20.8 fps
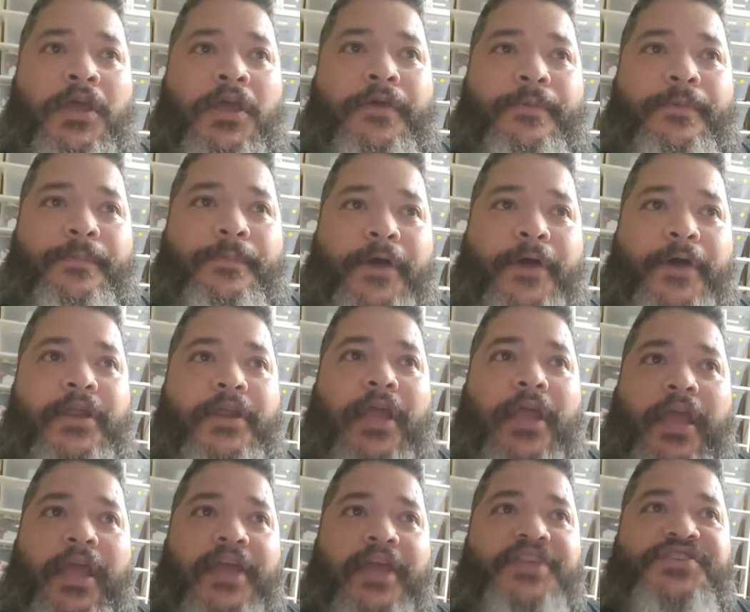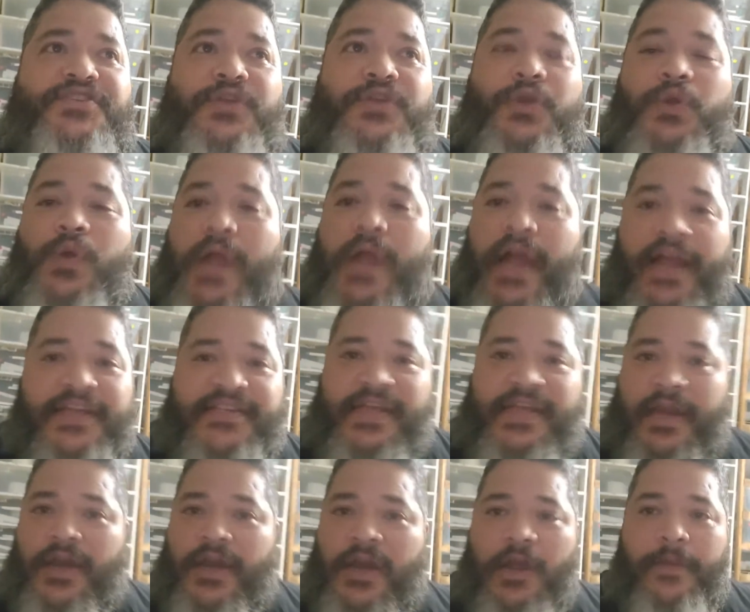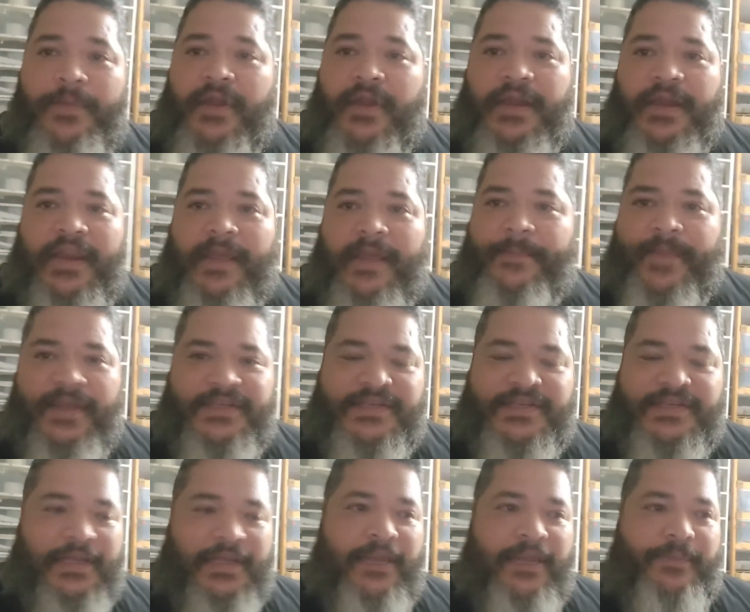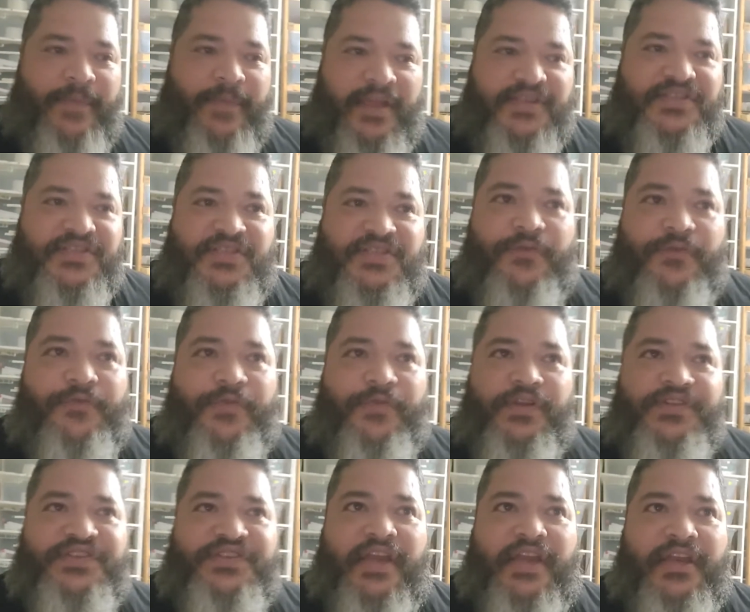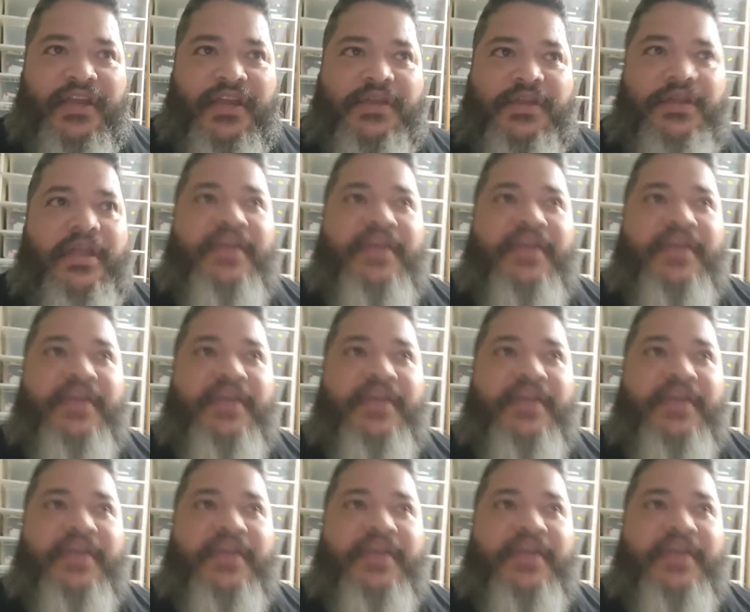But it's the new guys that are coming in that basically makes a difference and